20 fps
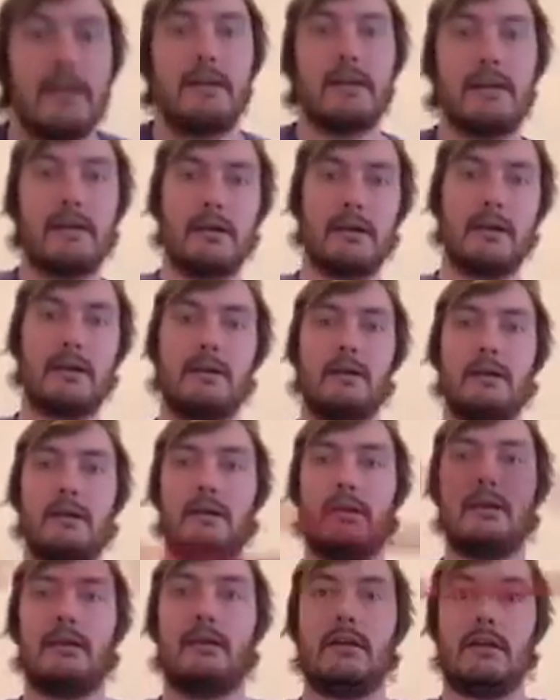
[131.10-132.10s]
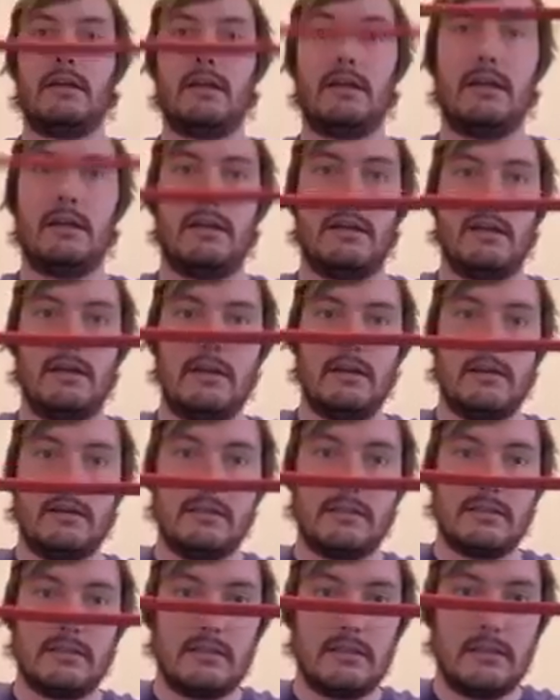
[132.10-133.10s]
here
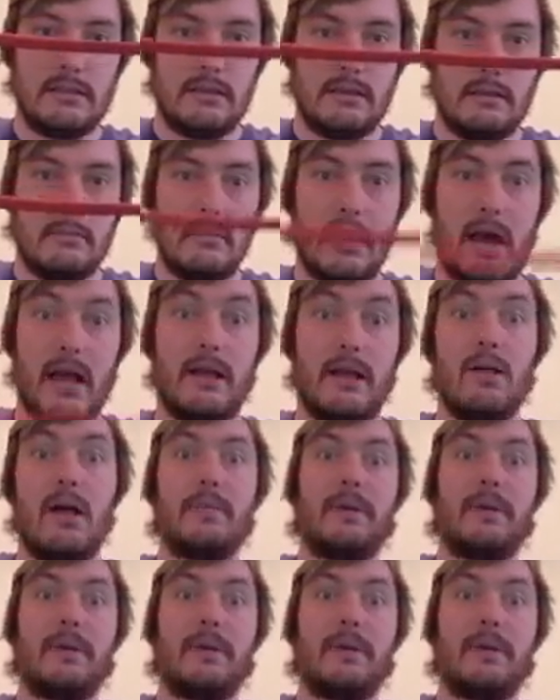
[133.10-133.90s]
is my climbing